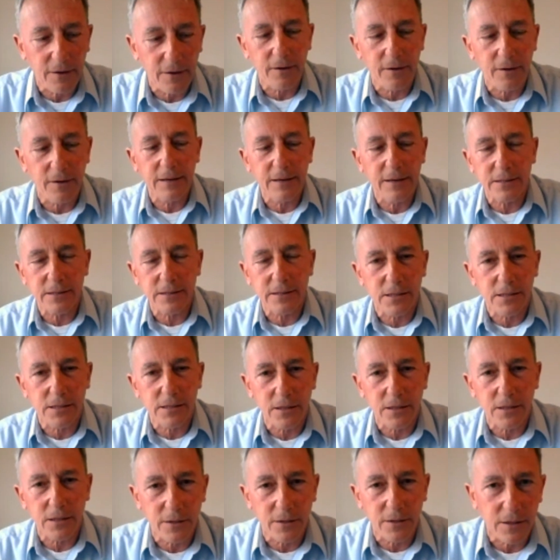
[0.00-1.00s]
is
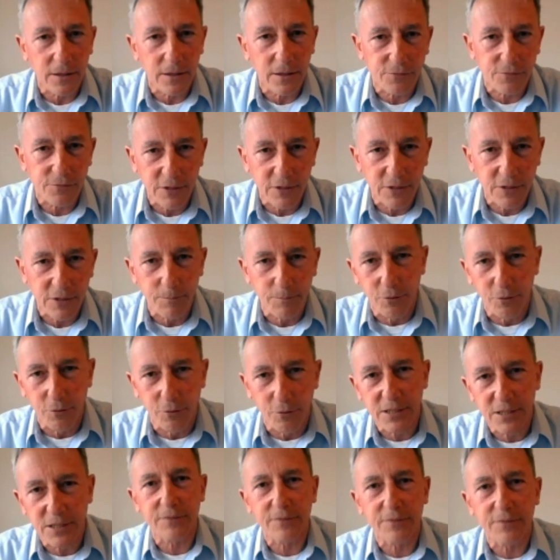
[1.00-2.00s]
that it's really important
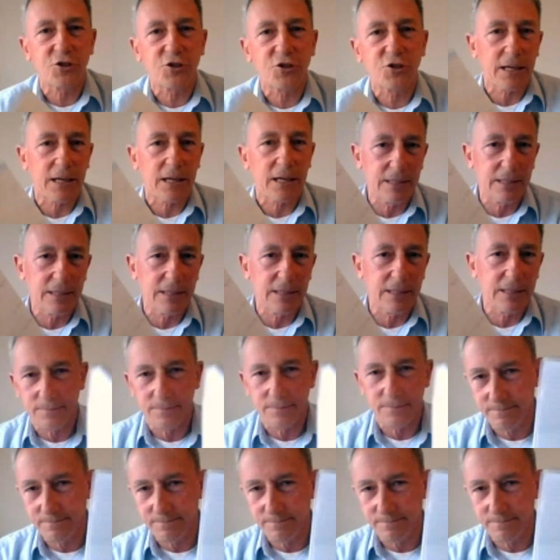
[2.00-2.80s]
to have a checklist.